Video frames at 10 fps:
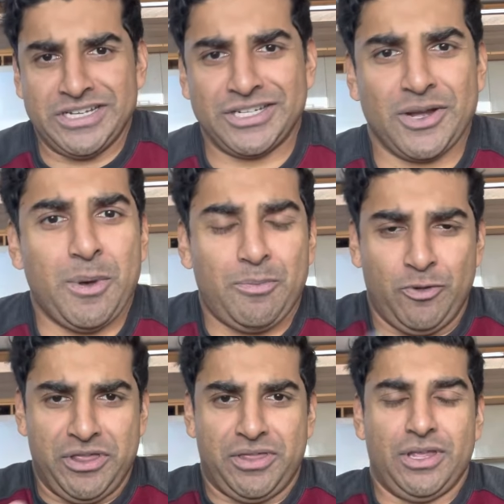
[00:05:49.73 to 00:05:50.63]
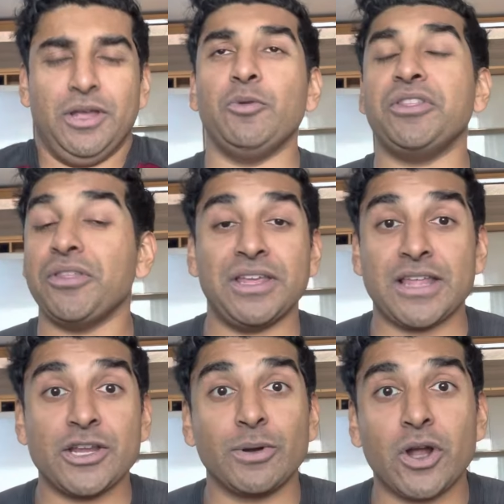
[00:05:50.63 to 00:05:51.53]
to come up with the thing
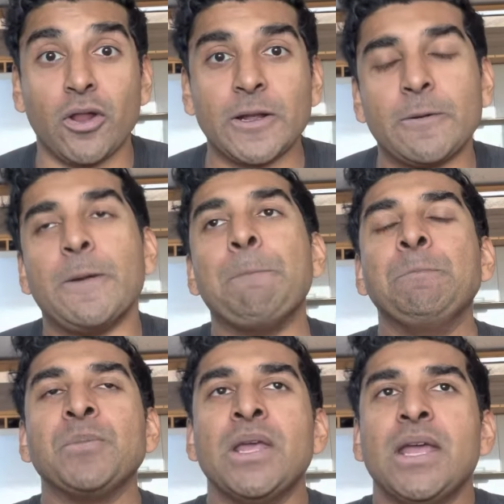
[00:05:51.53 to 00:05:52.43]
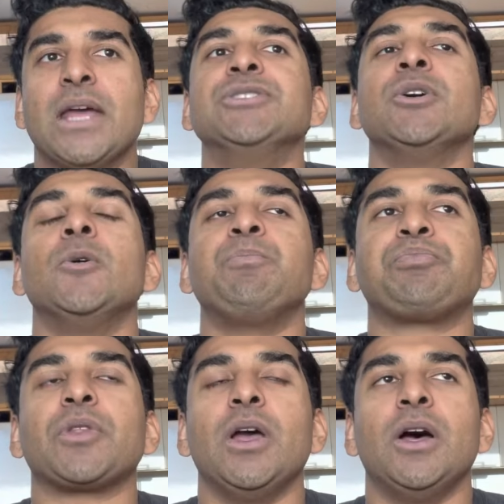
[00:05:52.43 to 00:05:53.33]
that you're recalling, right? And so
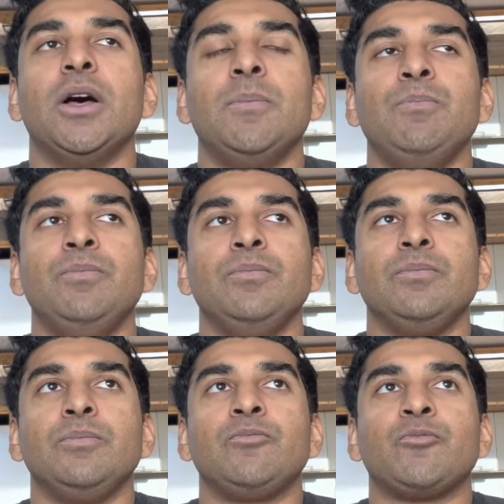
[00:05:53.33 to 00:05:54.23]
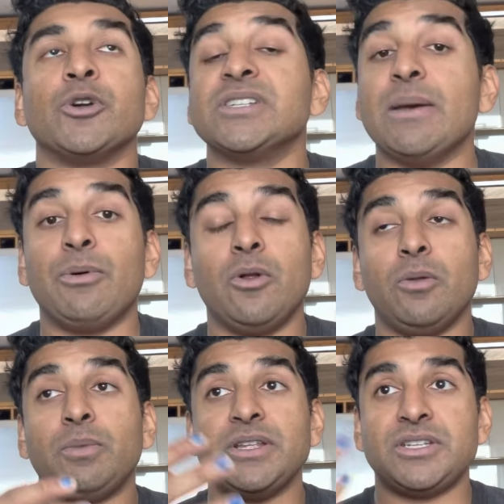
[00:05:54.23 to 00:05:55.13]
for
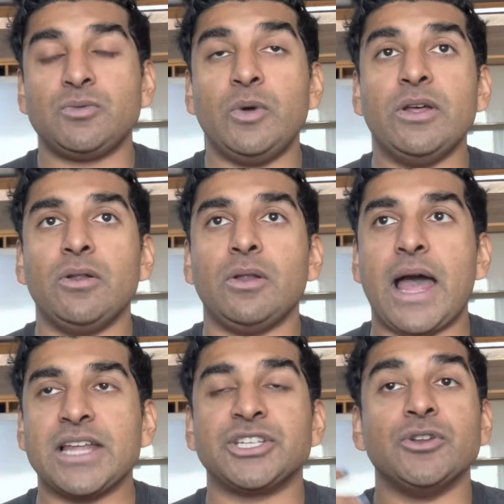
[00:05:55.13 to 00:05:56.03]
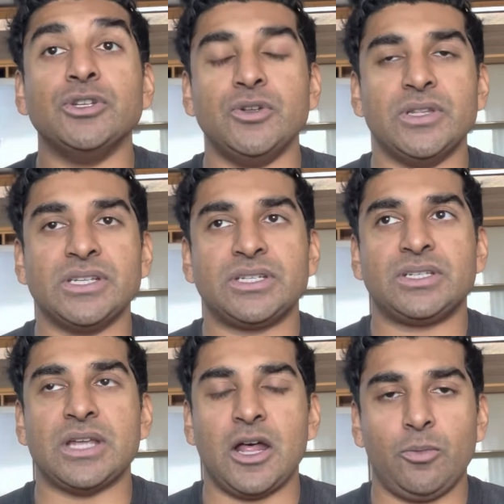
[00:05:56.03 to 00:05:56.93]
example, places will ask you to do this
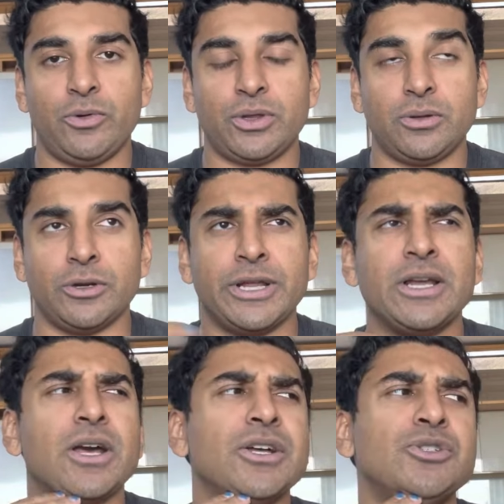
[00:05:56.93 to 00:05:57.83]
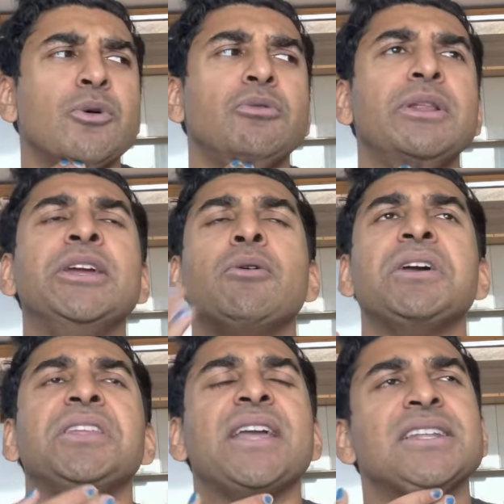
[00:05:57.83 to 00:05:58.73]
to help with learning. Duolingo, I
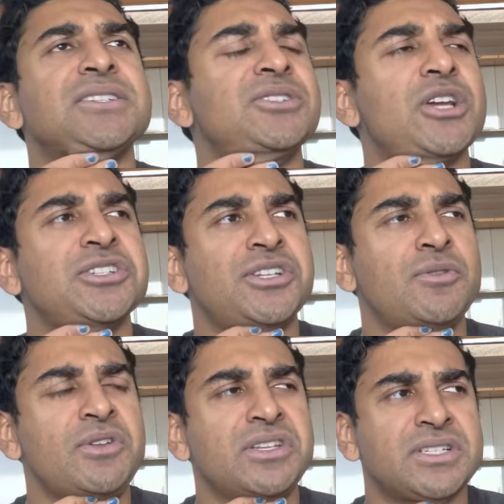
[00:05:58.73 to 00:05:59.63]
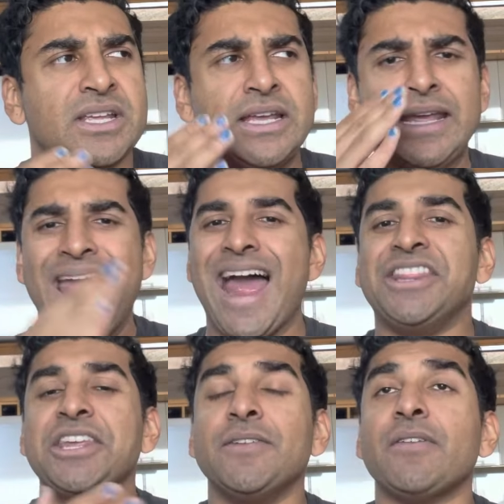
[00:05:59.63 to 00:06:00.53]
think, has a suggestion where they say,
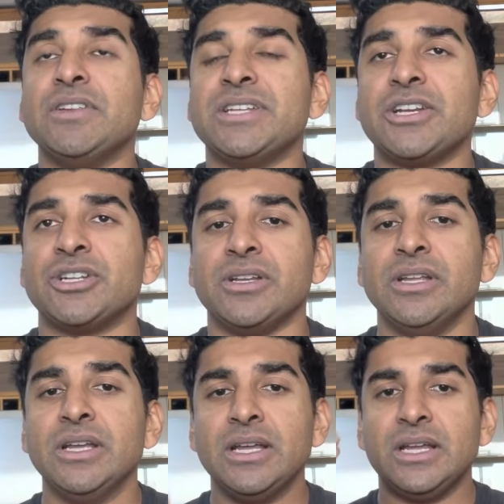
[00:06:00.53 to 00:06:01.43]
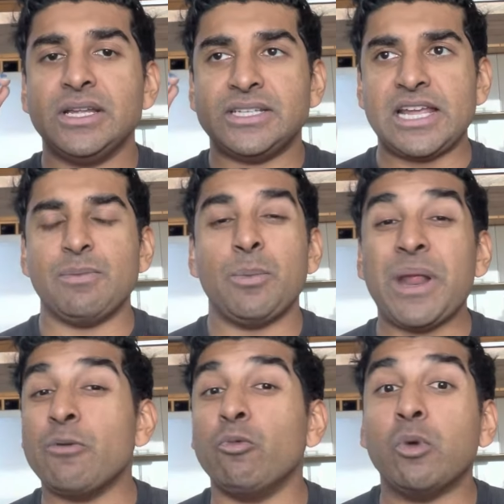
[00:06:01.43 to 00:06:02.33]
at the end of every session, take a moment
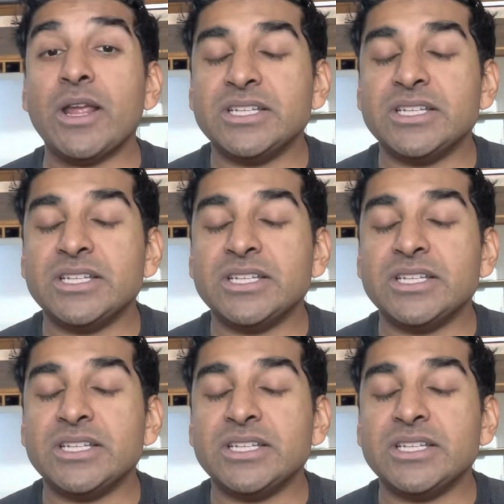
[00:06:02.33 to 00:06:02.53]
and write